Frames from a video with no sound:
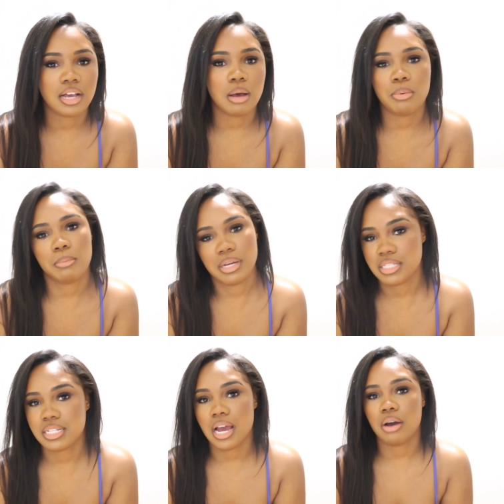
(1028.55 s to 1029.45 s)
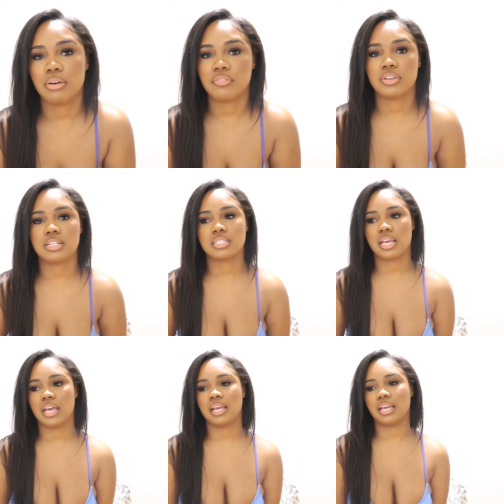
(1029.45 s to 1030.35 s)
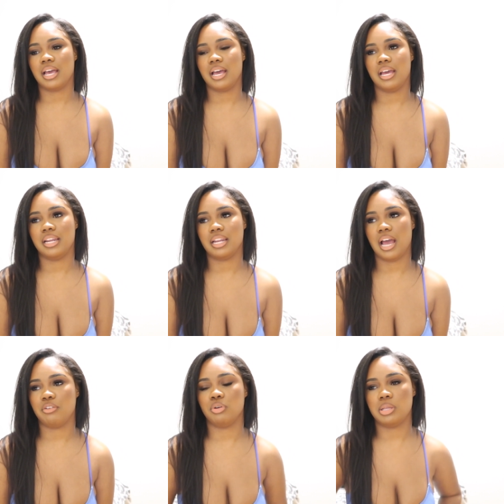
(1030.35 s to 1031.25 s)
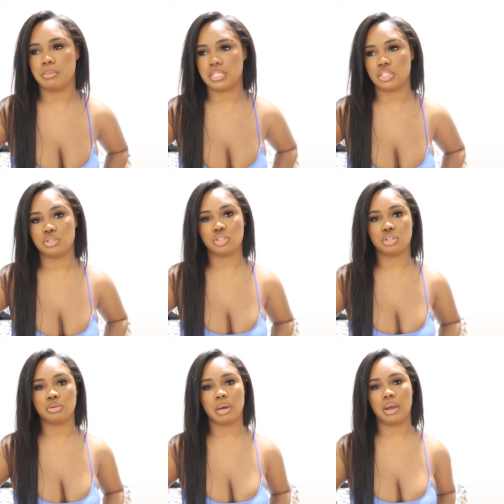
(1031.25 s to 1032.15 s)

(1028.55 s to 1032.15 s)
a couple months now, it feels like, and I really miss YouTube.